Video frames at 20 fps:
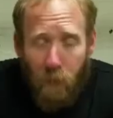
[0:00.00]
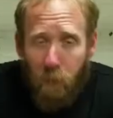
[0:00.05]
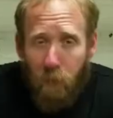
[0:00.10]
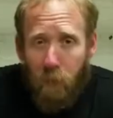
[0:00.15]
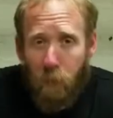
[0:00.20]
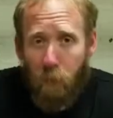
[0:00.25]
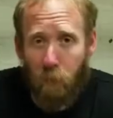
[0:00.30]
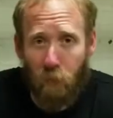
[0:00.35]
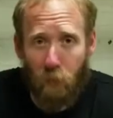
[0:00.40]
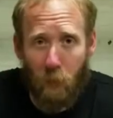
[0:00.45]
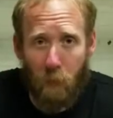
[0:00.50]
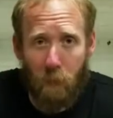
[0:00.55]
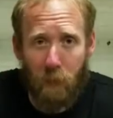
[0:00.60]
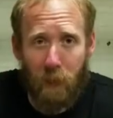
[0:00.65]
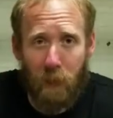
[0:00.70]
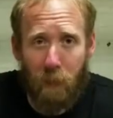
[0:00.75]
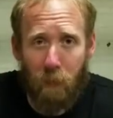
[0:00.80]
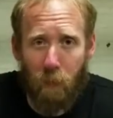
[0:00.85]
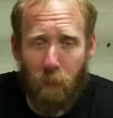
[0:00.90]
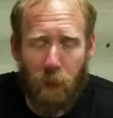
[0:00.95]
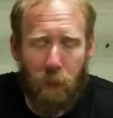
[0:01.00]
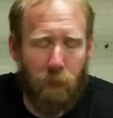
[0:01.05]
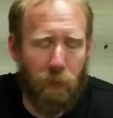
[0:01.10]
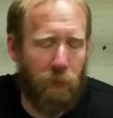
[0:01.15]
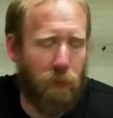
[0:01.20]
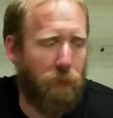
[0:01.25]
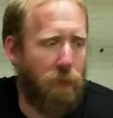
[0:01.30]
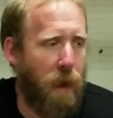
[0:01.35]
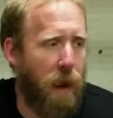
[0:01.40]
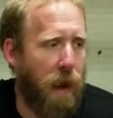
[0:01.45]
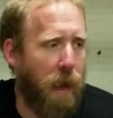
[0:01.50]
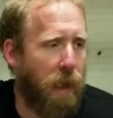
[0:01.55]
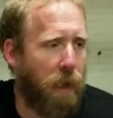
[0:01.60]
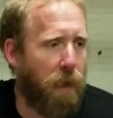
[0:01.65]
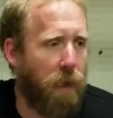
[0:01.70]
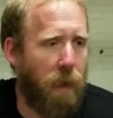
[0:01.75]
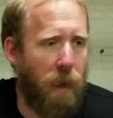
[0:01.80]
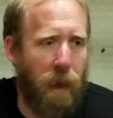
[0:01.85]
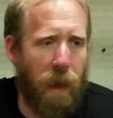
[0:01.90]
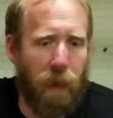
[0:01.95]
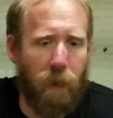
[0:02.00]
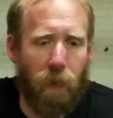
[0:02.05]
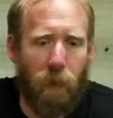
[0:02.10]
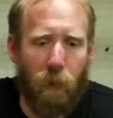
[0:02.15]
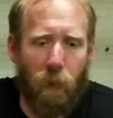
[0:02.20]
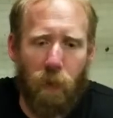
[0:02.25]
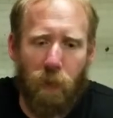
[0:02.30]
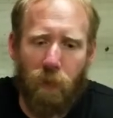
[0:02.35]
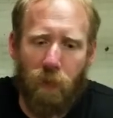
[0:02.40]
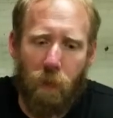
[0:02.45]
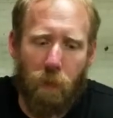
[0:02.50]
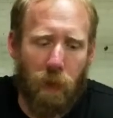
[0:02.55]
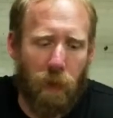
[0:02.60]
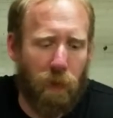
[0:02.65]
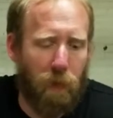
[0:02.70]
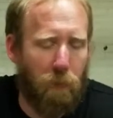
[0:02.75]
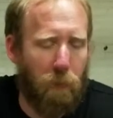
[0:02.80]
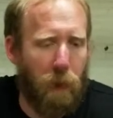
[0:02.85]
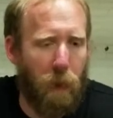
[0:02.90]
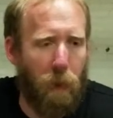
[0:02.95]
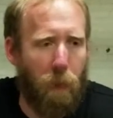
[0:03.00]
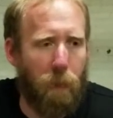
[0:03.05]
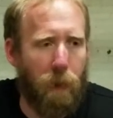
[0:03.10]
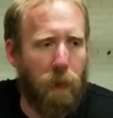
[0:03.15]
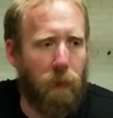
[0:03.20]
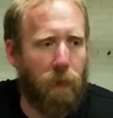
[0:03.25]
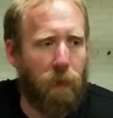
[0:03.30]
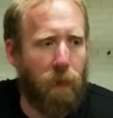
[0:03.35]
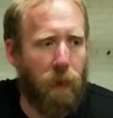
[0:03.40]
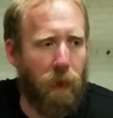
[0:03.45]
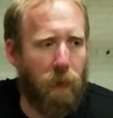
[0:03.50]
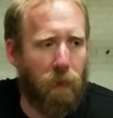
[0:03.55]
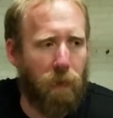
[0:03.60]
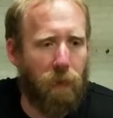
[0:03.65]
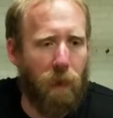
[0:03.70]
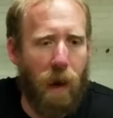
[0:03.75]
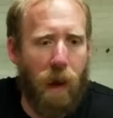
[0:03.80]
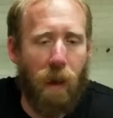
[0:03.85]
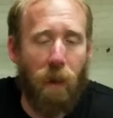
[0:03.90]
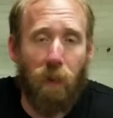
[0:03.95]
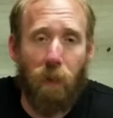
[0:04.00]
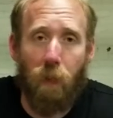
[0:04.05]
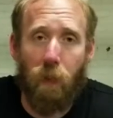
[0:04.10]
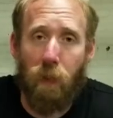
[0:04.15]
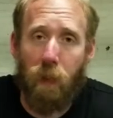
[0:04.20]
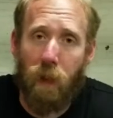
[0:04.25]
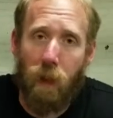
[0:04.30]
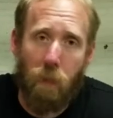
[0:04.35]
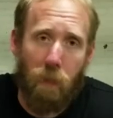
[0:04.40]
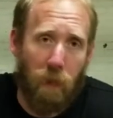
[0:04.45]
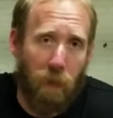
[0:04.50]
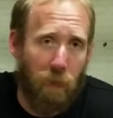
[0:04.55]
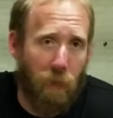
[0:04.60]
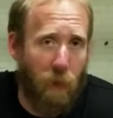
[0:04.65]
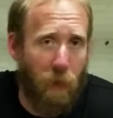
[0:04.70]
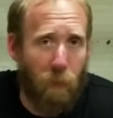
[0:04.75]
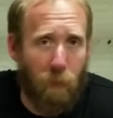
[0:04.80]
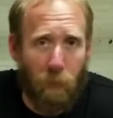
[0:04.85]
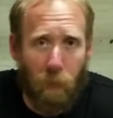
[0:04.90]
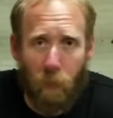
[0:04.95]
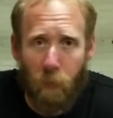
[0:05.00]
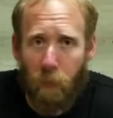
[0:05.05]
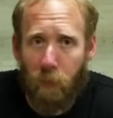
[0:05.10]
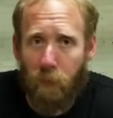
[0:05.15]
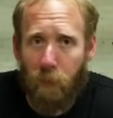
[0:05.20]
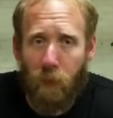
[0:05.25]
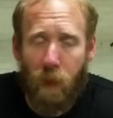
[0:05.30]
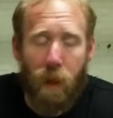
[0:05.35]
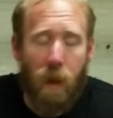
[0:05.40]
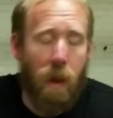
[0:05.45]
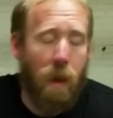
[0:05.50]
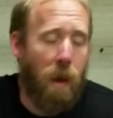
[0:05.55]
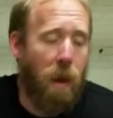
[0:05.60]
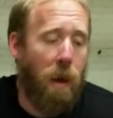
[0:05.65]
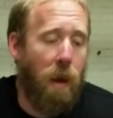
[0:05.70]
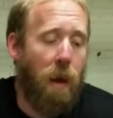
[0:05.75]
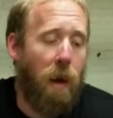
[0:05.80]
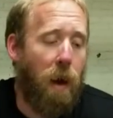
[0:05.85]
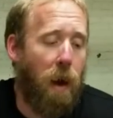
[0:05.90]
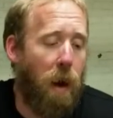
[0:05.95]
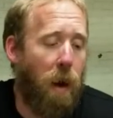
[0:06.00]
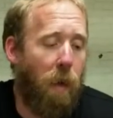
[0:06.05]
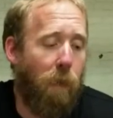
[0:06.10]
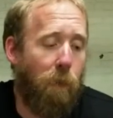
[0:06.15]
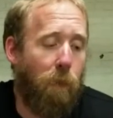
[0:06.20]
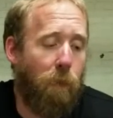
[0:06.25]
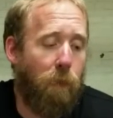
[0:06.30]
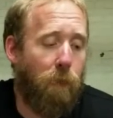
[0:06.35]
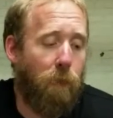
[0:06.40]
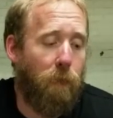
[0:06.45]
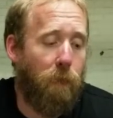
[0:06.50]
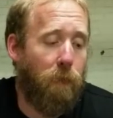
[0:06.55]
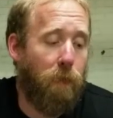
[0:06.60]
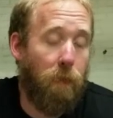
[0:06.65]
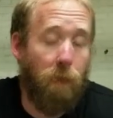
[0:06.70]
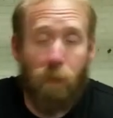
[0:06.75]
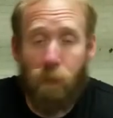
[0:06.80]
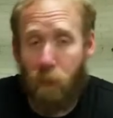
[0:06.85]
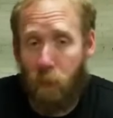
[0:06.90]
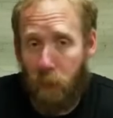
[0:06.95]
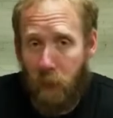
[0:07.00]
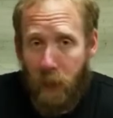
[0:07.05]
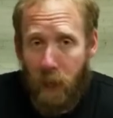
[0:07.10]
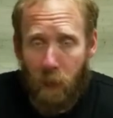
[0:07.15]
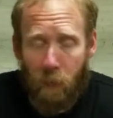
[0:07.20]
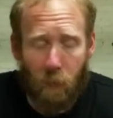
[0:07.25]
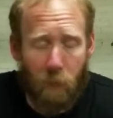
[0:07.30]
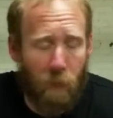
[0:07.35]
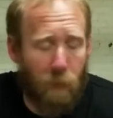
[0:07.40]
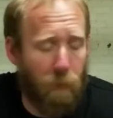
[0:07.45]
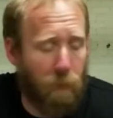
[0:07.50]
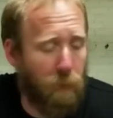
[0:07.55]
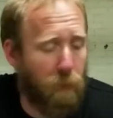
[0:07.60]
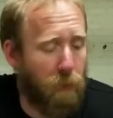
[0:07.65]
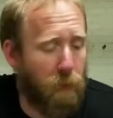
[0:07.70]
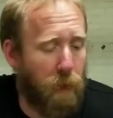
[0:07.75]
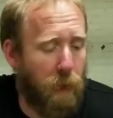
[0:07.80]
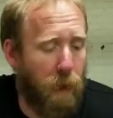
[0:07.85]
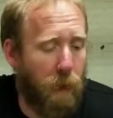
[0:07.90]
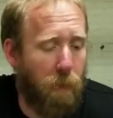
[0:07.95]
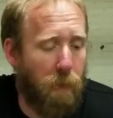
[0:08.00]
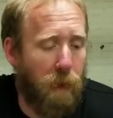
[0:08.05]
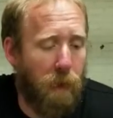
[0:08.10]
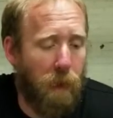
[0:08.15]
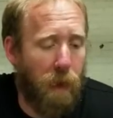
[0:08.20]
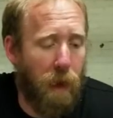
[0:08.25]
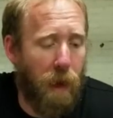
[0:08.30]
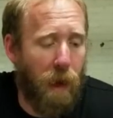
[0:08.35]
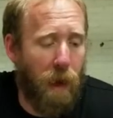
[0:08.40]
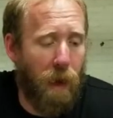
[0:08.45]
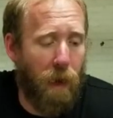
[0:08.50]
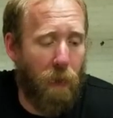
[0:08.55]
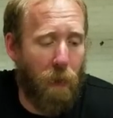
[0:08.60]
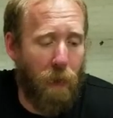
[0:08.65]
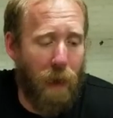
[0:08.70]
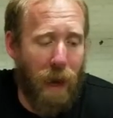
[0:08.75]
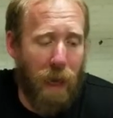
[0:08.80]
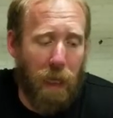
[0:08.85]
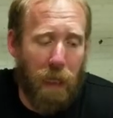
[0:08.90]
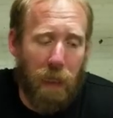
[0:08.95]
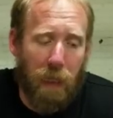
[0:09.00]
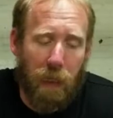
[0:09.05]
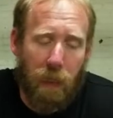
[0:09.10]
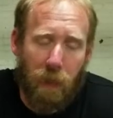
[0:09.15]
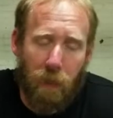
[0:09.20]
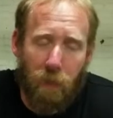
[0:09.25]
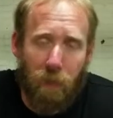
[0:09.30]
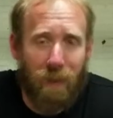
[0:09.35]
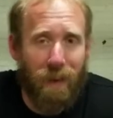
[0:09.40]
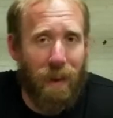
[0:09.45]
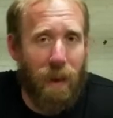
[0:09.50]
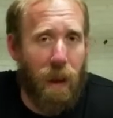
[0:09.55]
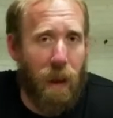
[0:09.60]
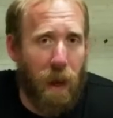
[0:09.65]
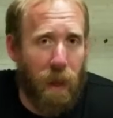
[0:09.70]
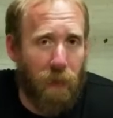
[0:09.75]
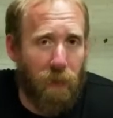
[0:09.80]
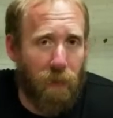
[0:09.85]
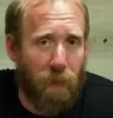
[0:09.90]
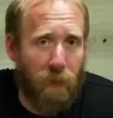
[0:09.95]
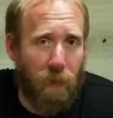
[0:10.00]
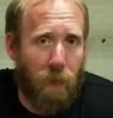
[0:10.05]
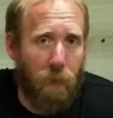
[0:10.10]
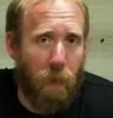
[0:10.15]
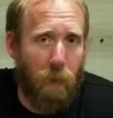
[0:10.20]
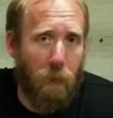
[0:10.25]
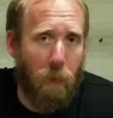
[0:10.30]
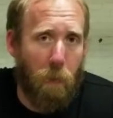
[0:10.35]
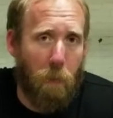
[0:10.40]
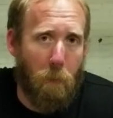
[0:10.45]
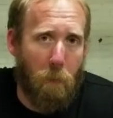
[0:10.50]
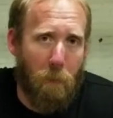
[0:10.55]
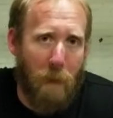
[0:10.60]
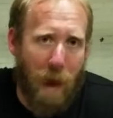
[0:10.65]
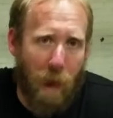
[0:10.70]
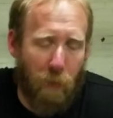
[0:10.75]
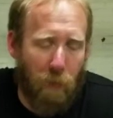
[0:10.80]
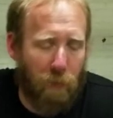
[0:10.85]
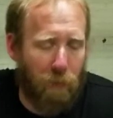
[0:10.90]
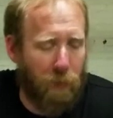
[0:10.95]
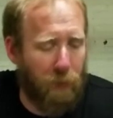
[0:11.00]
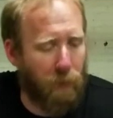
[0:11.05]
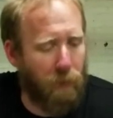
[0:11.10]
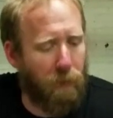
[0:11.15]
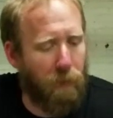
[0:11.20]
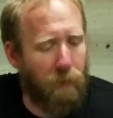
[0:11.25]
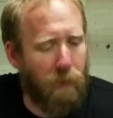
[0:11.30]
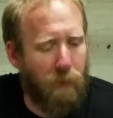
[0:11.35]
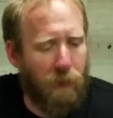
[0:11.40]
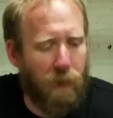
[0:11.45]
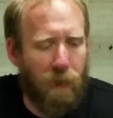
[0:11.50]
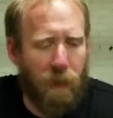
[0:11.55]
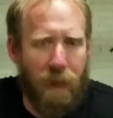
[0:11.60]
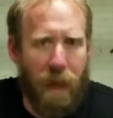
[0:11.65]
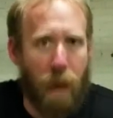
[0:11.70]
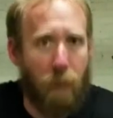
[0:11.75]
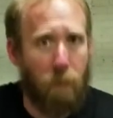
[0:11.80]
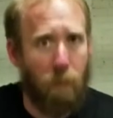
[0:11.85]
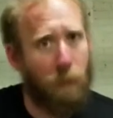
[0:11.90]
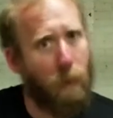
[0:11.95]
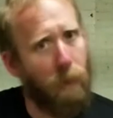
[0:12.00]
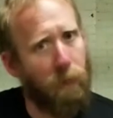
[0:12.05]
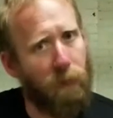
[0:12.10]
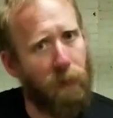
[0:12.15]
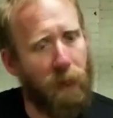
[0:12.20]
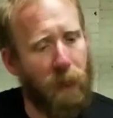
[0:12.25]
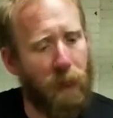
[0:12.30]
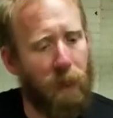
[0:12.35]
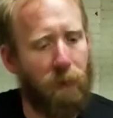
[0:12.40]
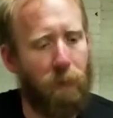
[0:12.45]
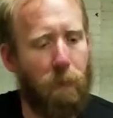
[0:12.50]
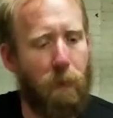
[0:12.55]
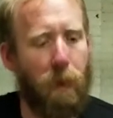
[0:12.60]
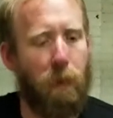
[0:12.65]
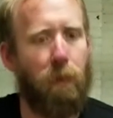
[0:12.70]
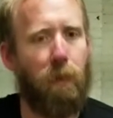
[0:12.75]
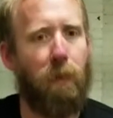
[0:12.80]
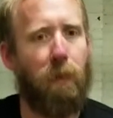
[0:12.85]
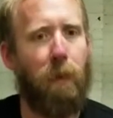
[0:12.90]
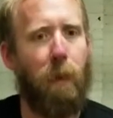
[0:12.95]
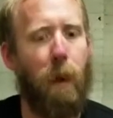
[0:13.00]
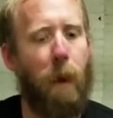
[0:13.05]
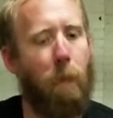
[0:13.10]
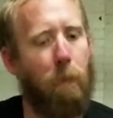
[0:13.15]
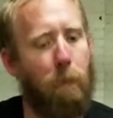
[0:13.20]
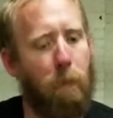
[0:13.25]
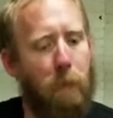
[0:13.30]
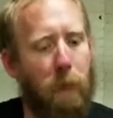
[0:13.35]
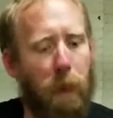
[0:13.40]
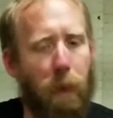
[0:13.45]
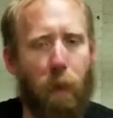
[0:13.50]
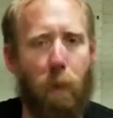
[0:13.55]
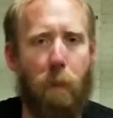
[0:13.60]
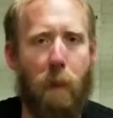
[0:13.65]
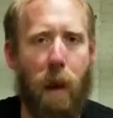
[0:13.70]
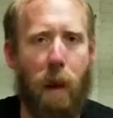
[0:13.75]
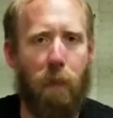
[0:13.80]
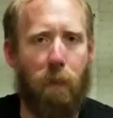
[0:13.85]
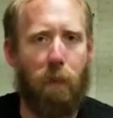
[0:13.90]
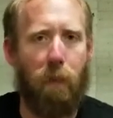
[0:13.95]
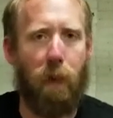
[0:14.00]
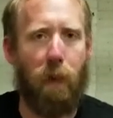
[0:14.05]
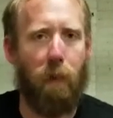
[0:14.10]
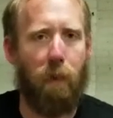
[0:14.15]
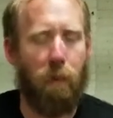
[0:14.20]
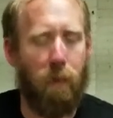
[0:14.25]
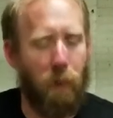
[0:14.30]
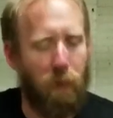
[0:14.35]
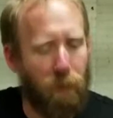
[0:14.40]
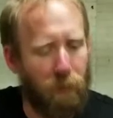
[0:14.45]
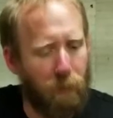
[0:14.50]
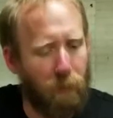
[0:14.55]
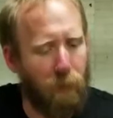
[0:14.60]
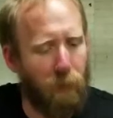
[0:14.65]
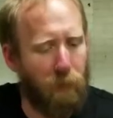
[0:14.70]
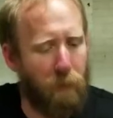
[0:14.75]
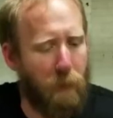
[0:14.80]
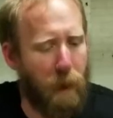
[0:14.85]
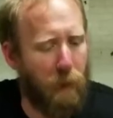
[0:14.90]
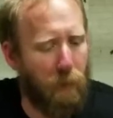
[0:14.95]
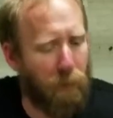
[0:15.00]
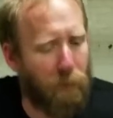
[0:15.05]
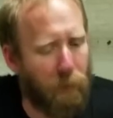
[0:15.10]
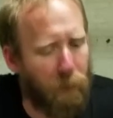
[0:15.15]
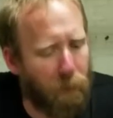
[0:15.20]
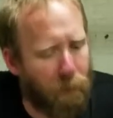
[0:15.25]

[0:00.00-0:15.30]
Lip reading: from Germany. We just find, and doing some experiments and trials with a couple of home brewers from the Akron Homebrew Club, that gives a nice mouthfeel. Not maltiness, but just a bigger mouthfeel, a smooth mouthfeel.